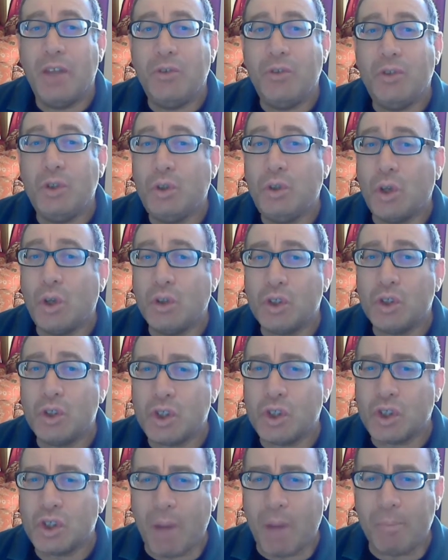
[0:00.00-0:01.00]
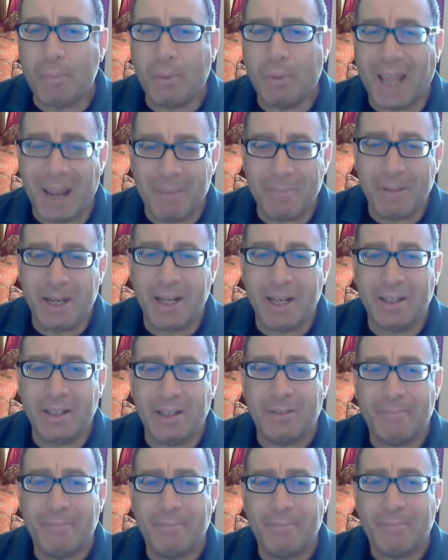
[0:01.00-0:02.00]
don't stop gambling,
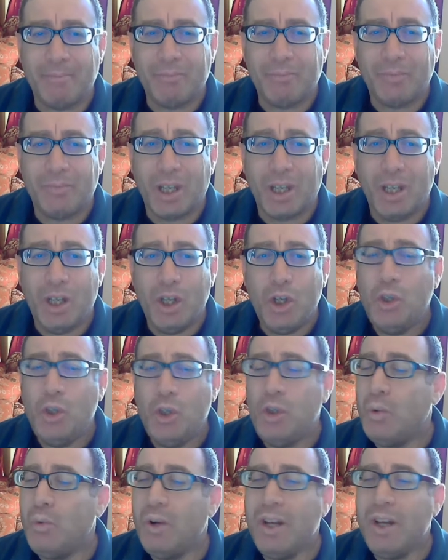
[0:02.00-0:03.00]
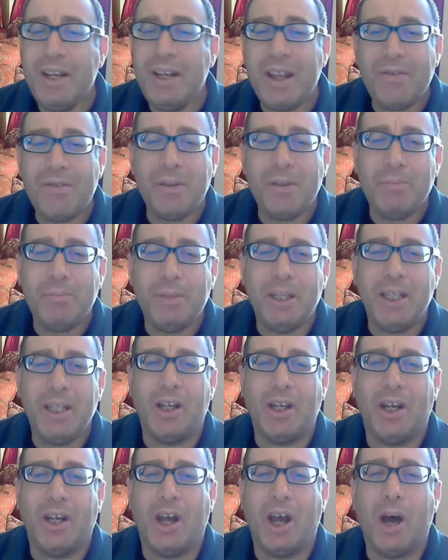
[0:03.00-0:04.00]
you will never be
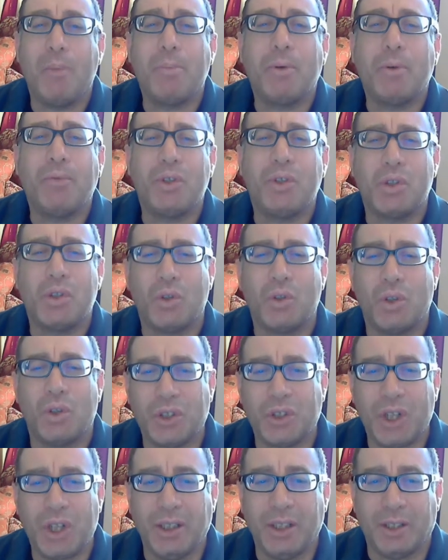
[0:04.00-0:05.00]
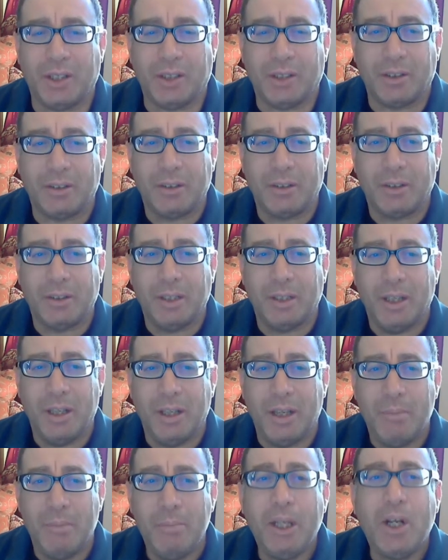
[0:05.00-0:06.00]
a professional trader,
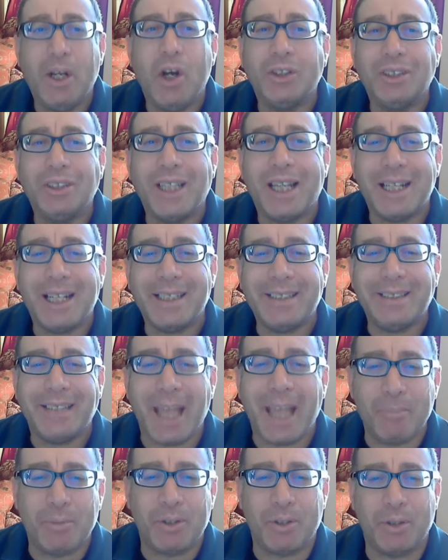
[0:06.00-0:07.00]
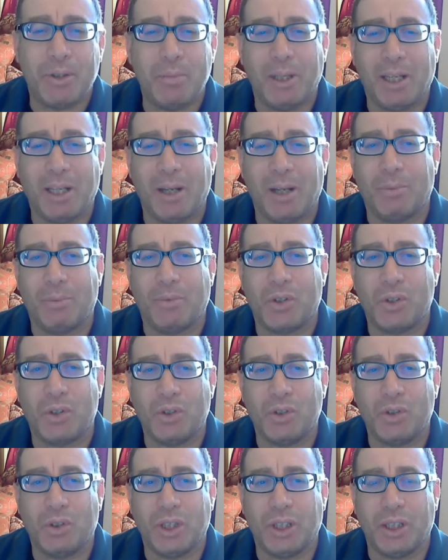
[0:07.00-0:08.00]
because there are steps to become a
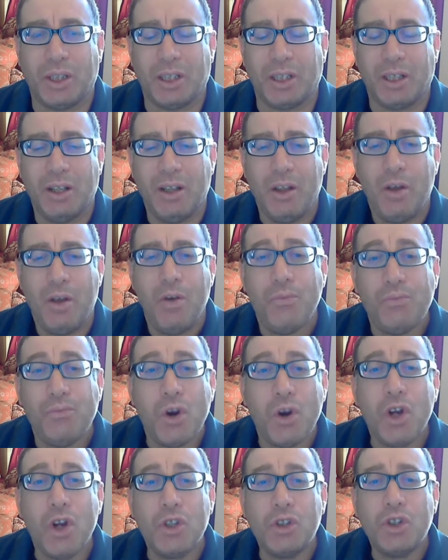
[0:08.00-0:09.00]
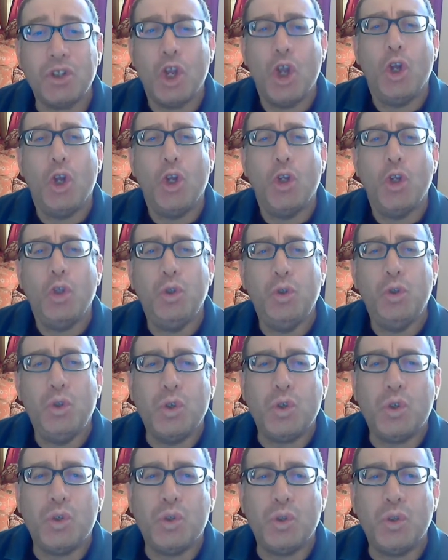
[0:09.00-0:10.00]
professional trader. First,
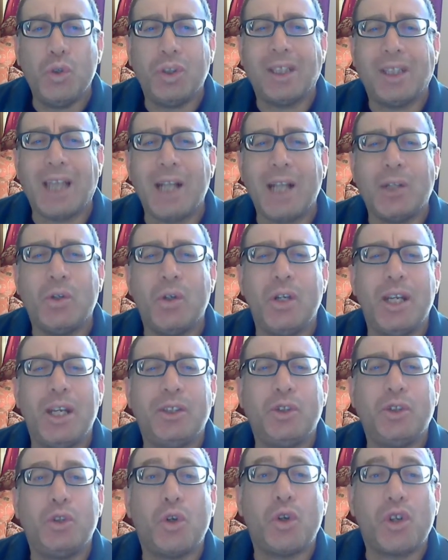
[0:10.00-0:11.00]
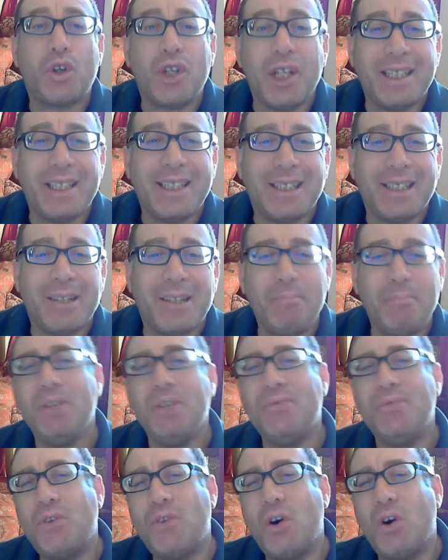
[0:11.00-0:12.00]
you should calculate your risk
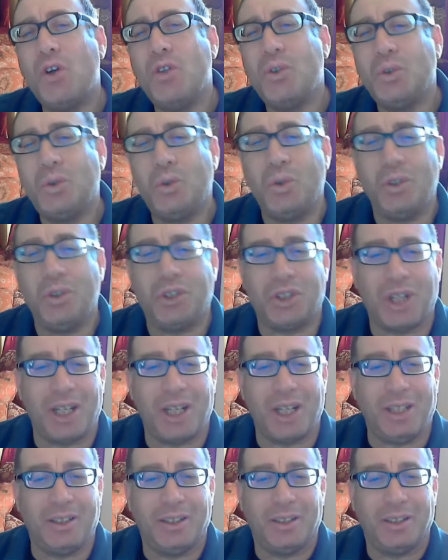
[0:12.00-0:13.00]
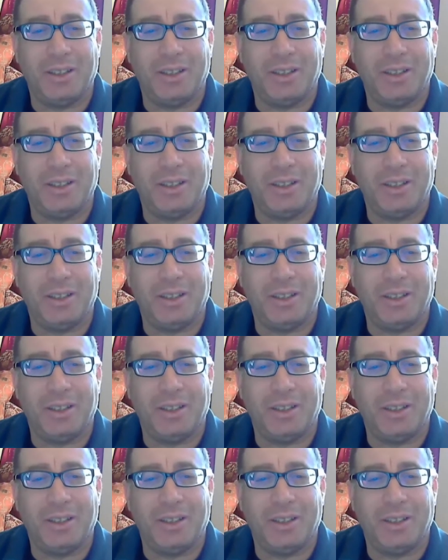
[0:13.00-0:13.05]
before you do a trade.